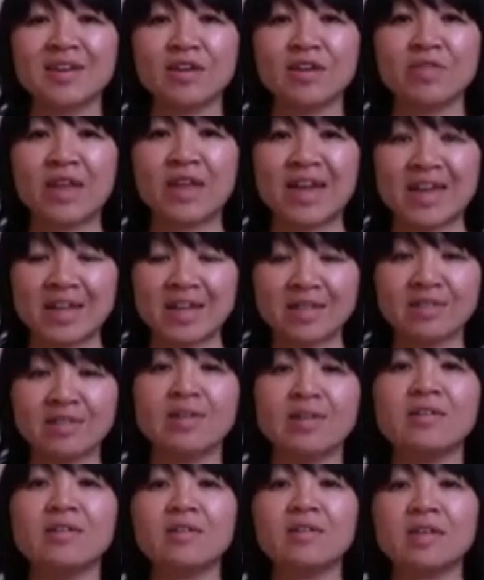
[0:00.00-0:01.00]
of that
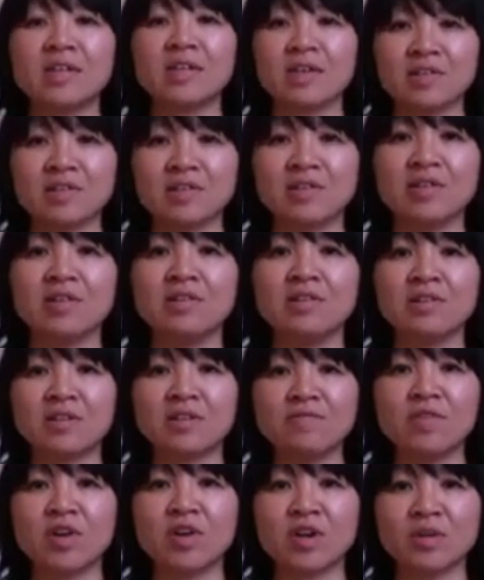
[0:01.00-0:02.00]
internal and external
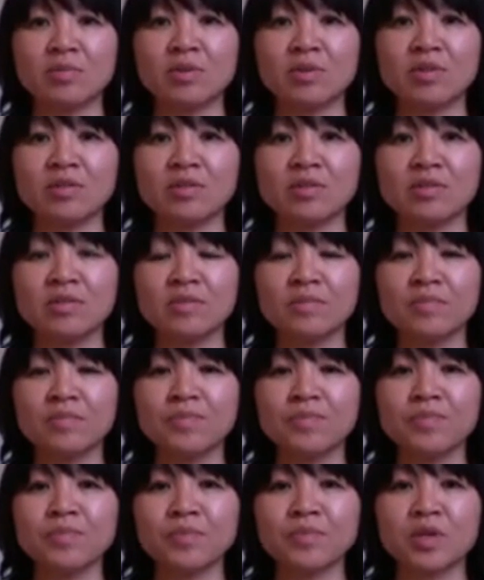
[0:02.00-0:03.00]
environment,
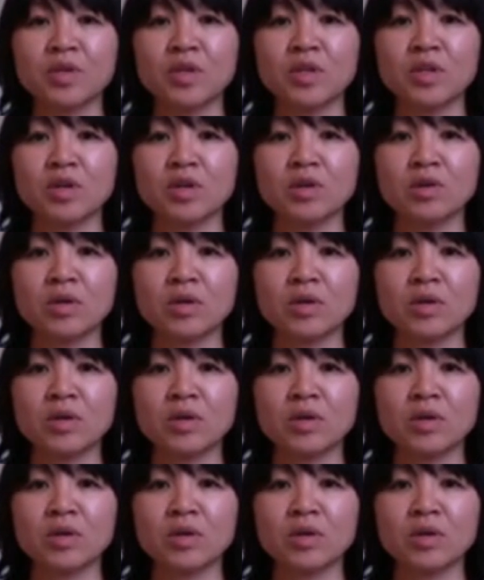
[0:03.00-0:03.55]
you know.